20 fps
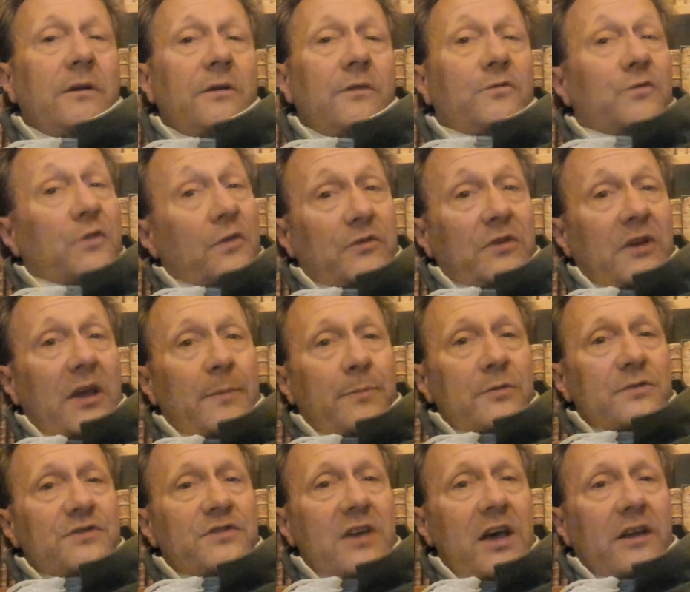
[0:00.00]

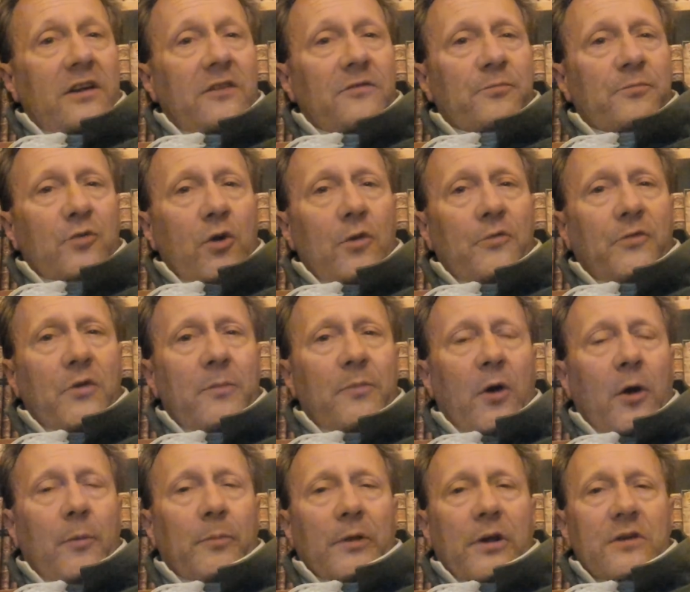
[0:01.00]
58% of pro
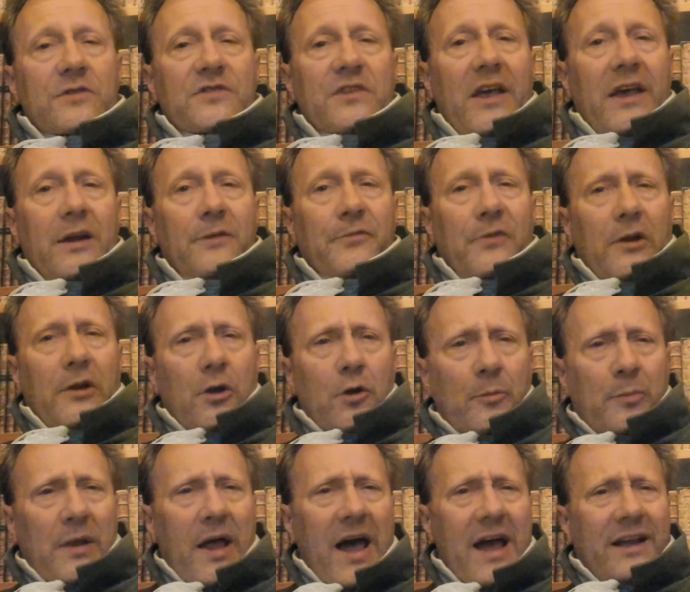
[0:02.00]
football players in the NFL are
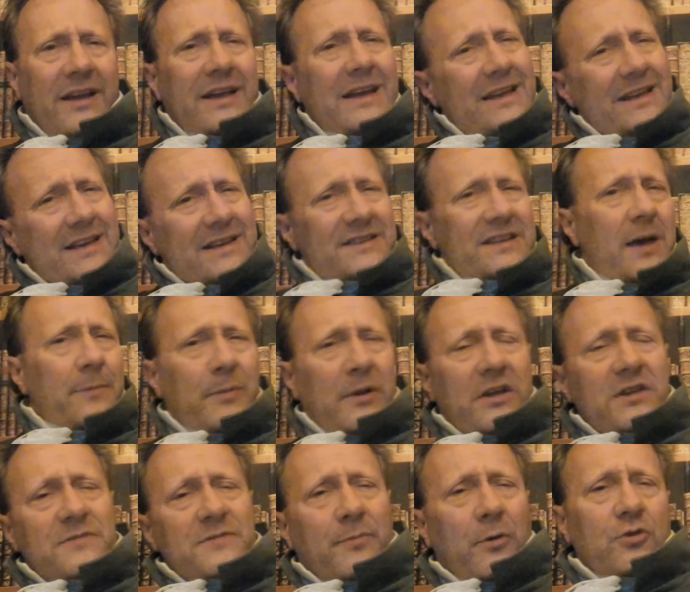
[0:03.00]
black. Is that
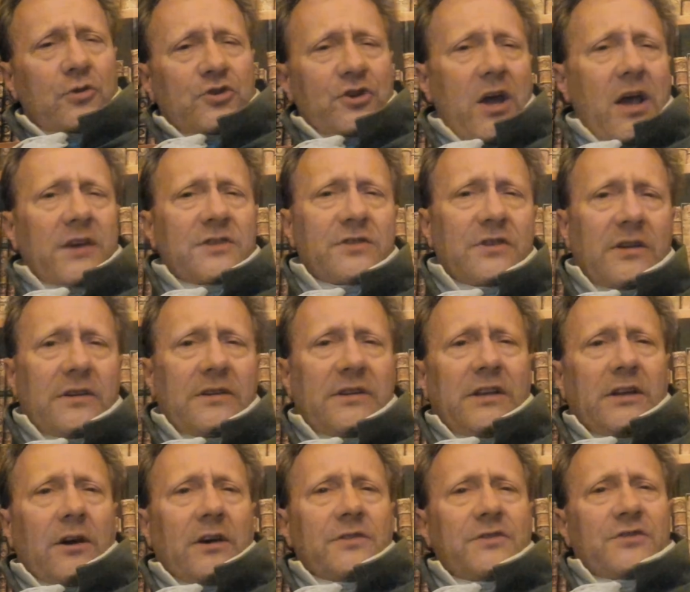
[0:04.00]
because Bo Jackson and
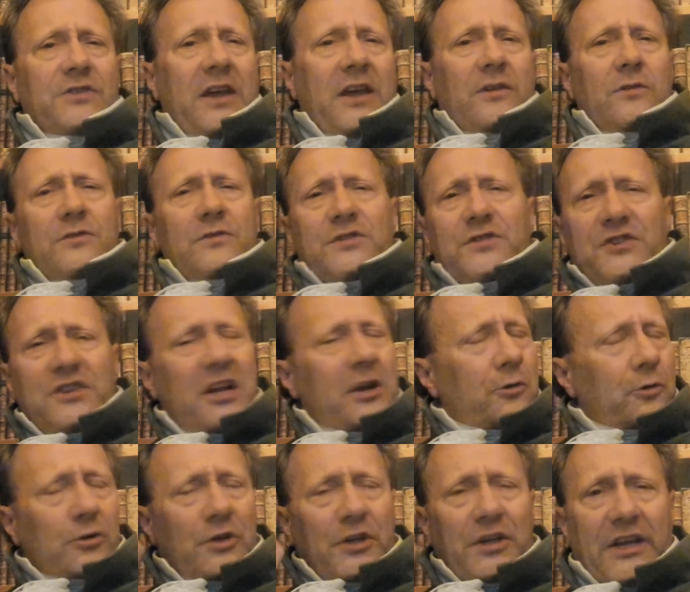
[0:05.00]
Deion Sanders
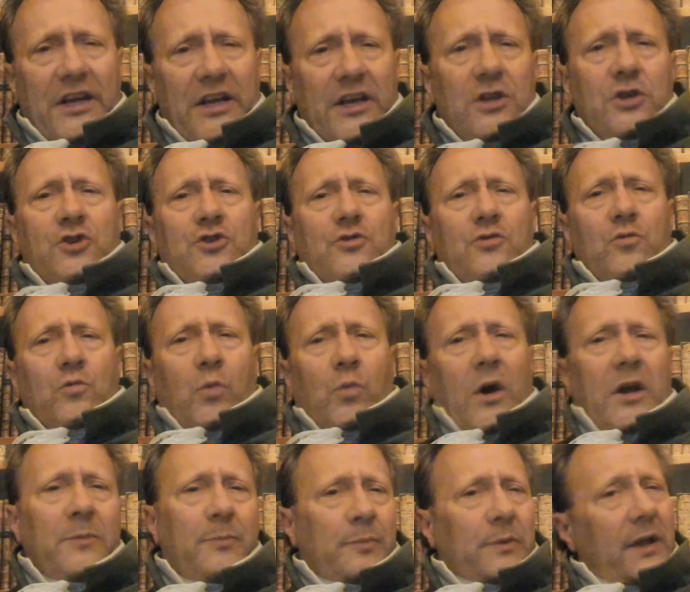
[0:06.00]
secretly injured
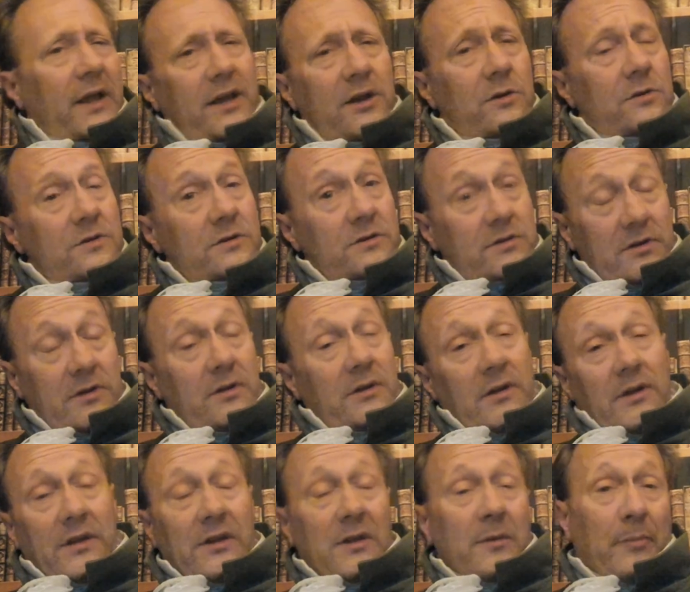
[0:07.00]
white players
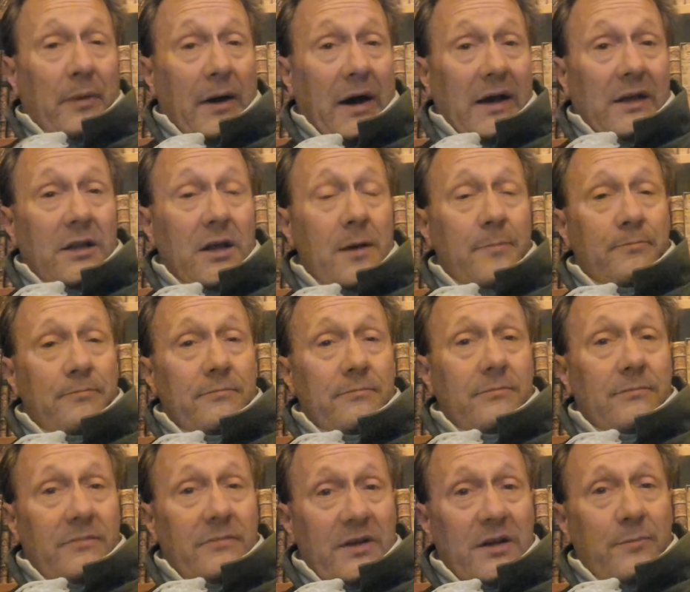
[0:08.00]
in the pileup,
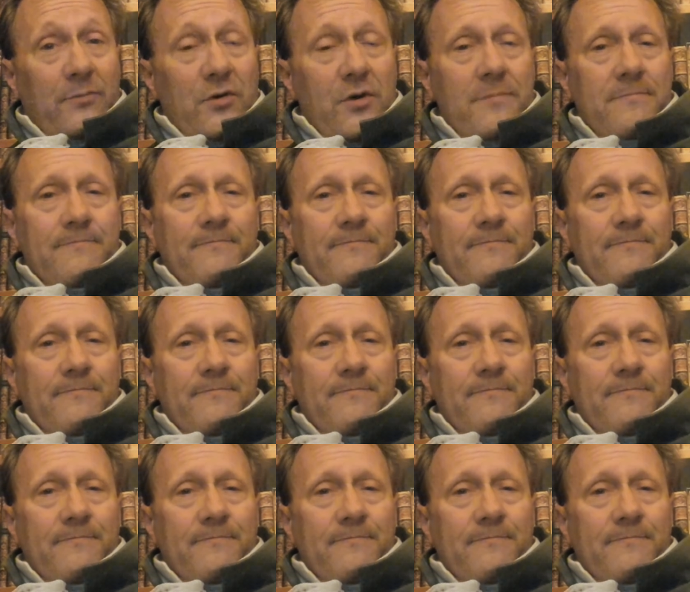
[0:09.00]
Ibram?